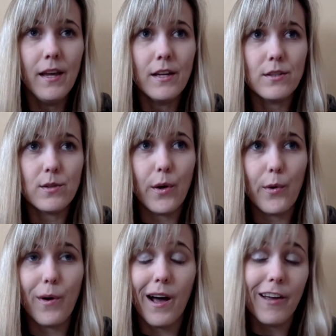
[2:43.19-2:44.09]

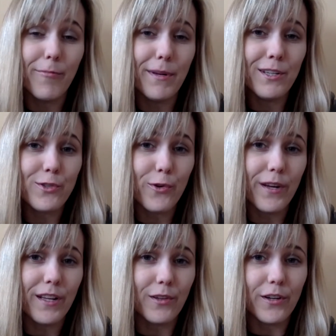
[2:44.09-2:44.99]
so I've been
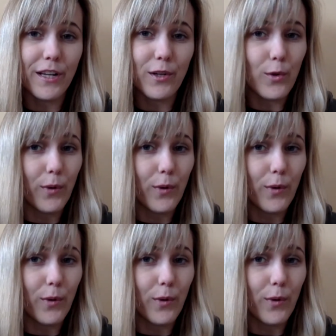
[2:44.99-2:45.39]
enjoying learning new